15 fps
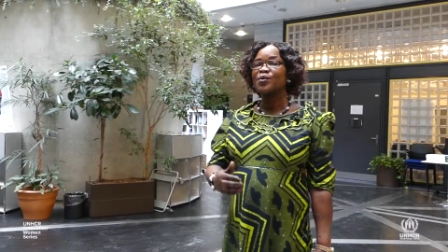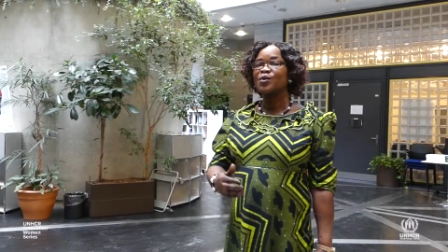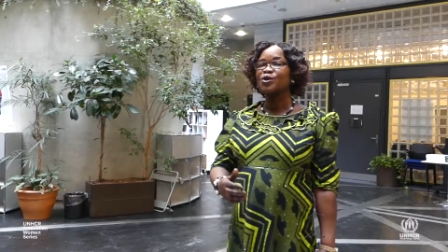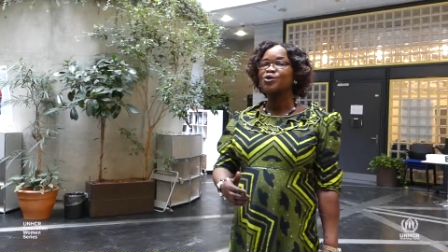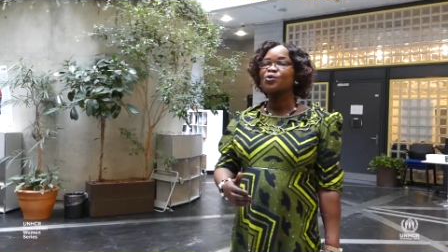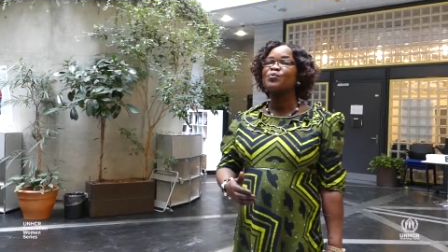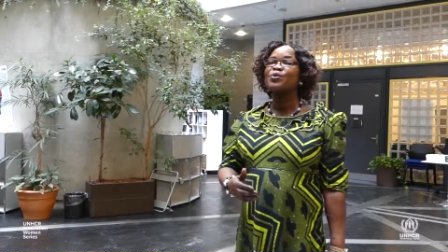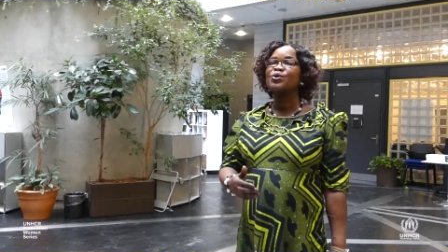want
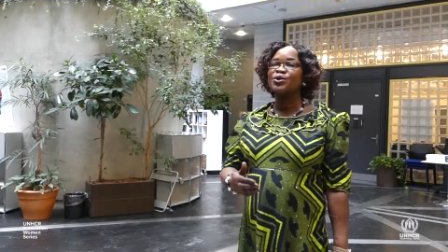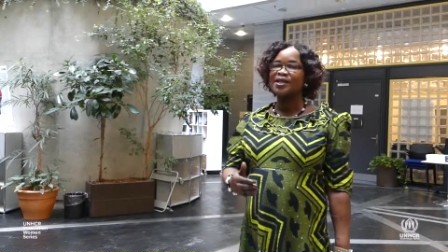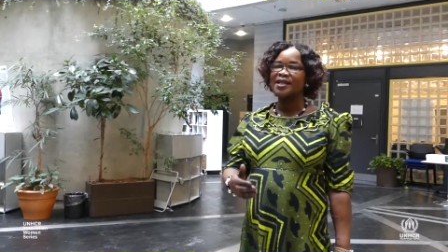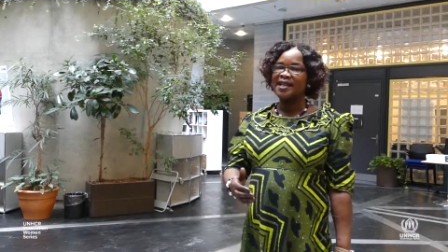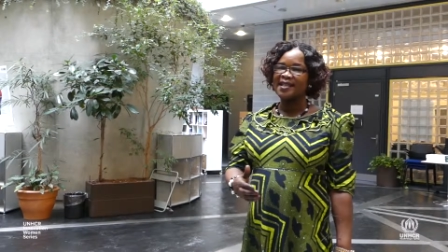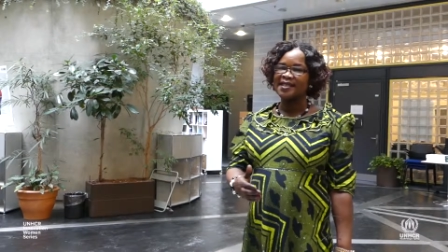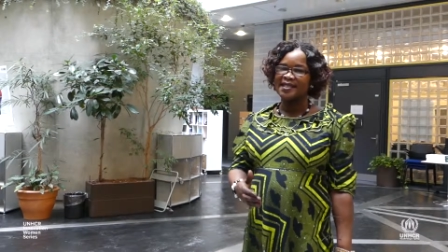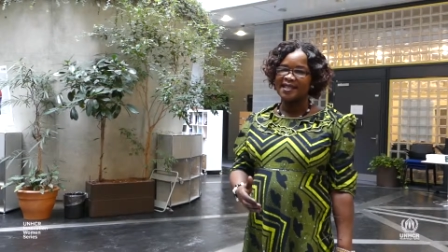to push
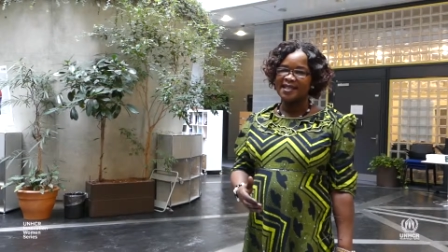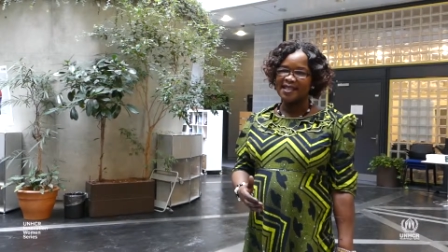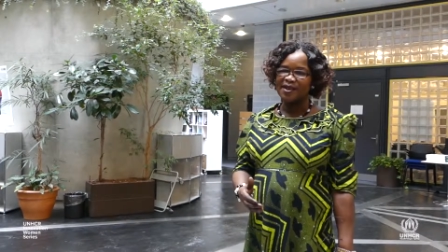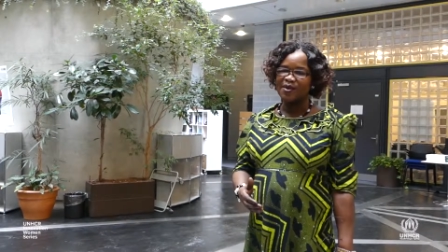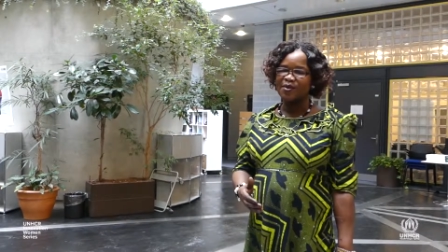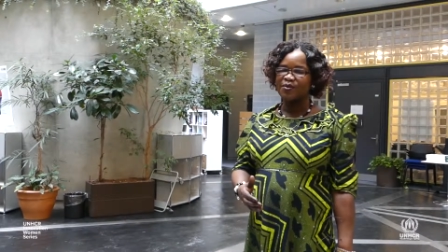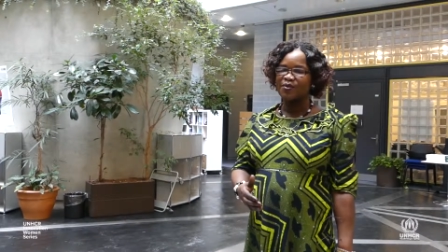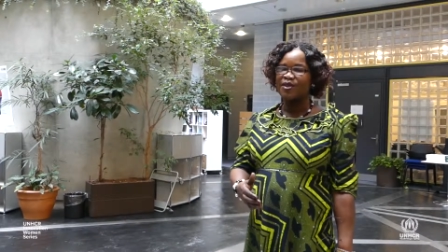the agenda
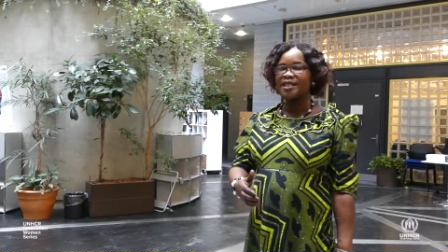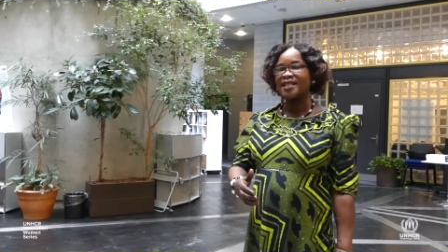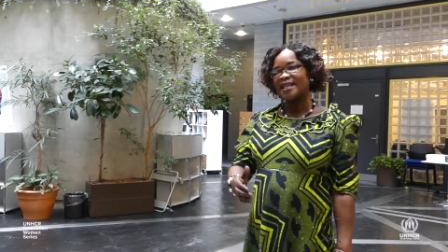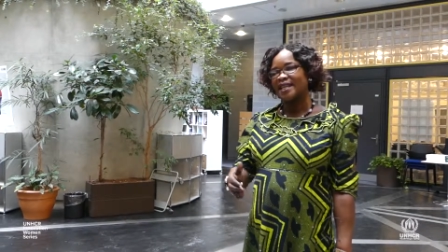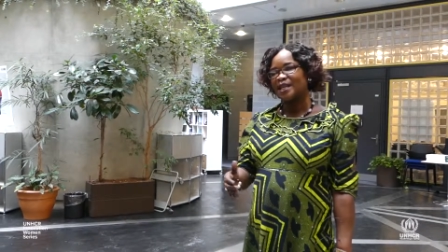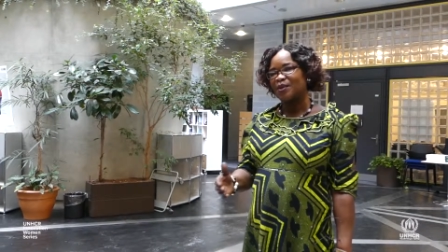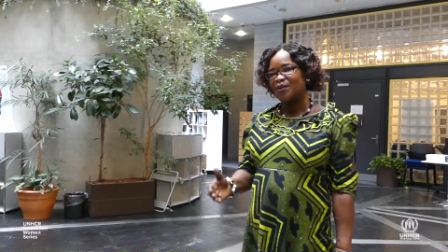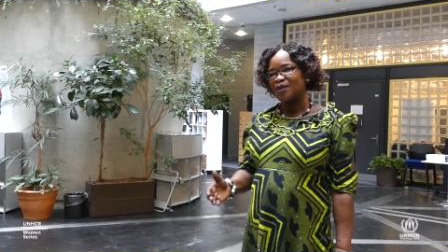of gender
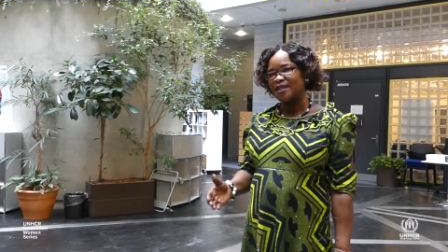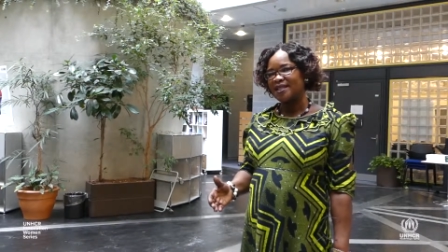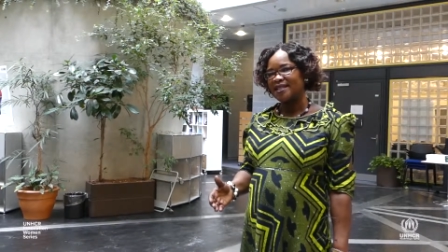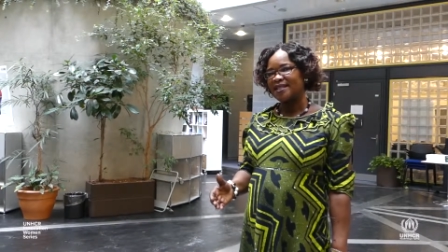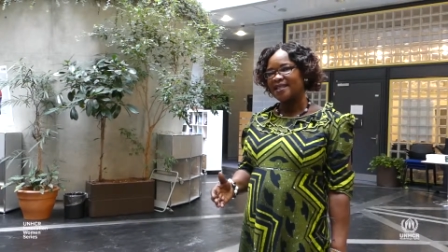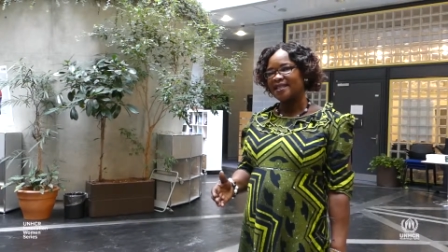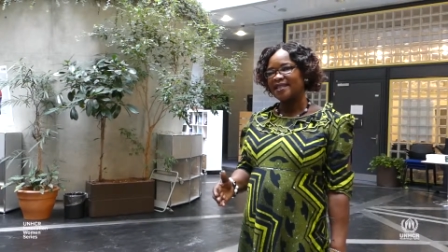equity,